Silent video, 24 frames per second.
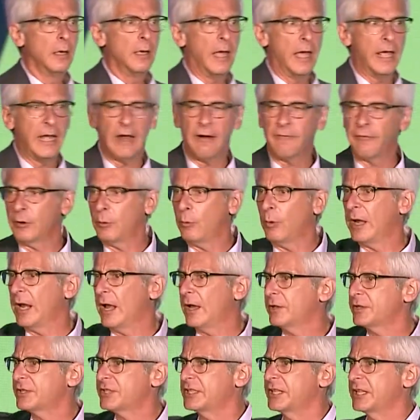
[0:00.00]
And everyone
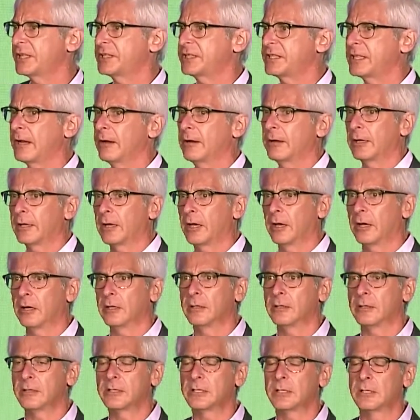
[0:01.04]
else sits there and
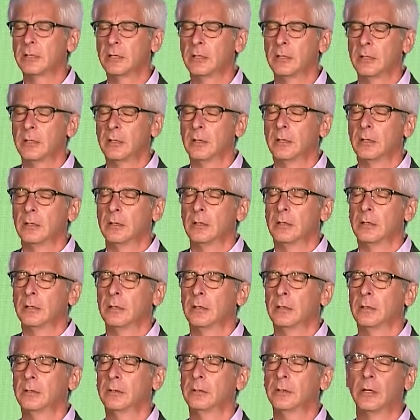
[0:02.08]
goes,
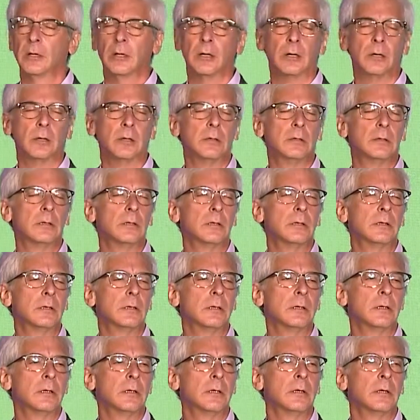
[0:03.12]
oh no,
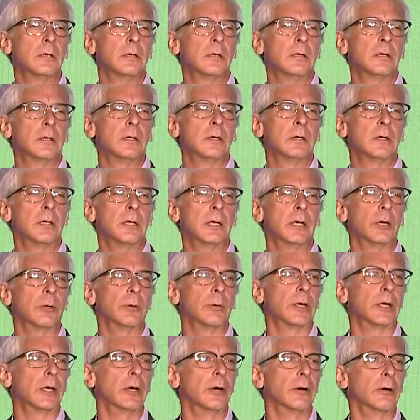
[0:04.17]
here
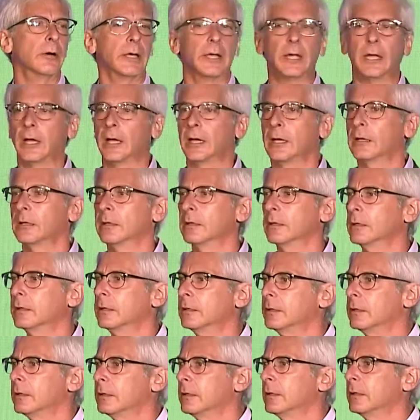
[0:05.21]
we go again.
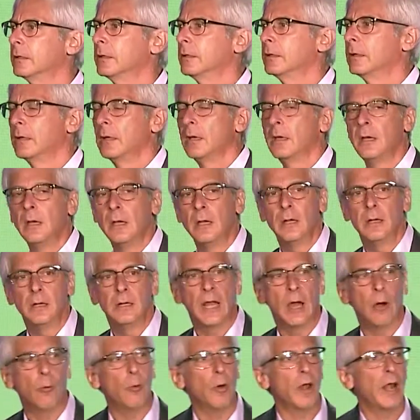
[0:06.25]

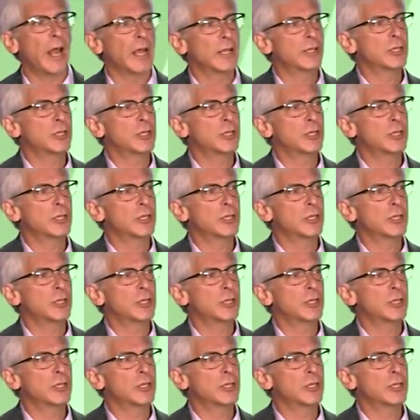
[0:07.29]
Now what I